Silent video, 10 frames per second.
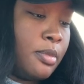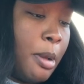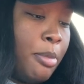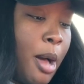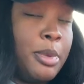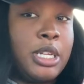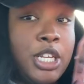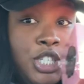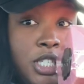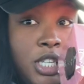
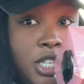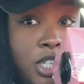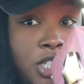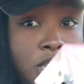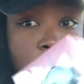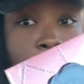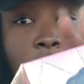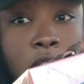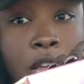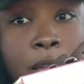Bombalicious edition. That's what it
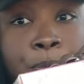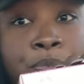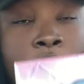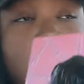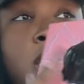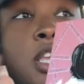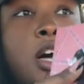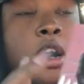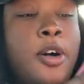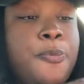look like.
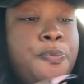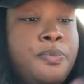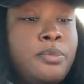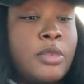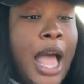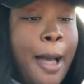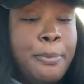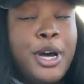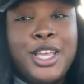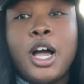Y'all, I'm
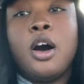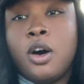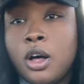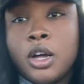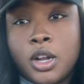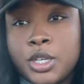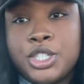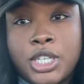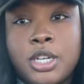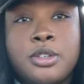putting y'all on
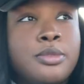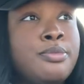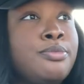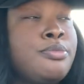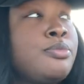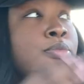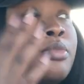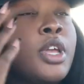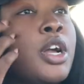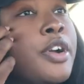this channel.
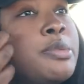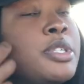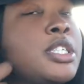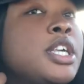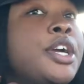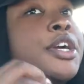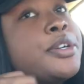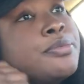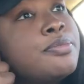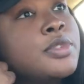Christmas is
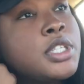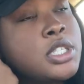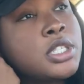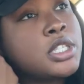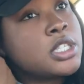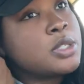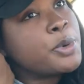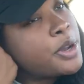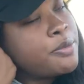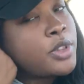here. This is
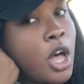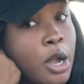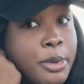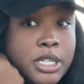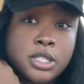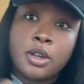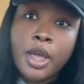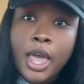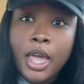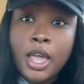we're in Vlogmas,
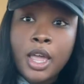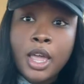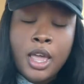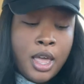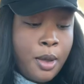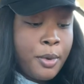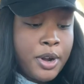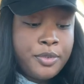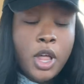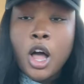okay? We're
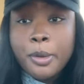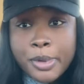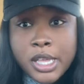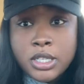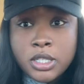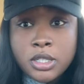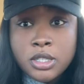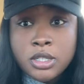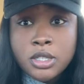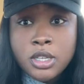in Vlogmas.
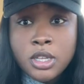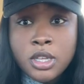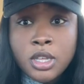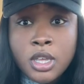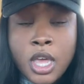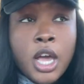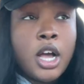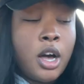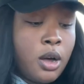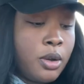
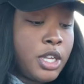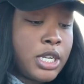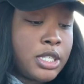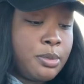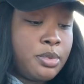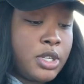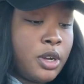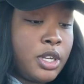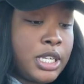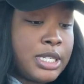Go get y'all some
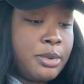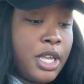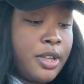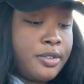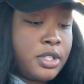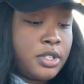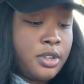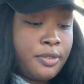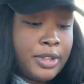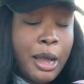gifts.
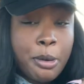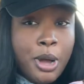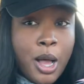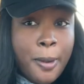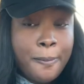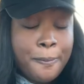Flower Bomb.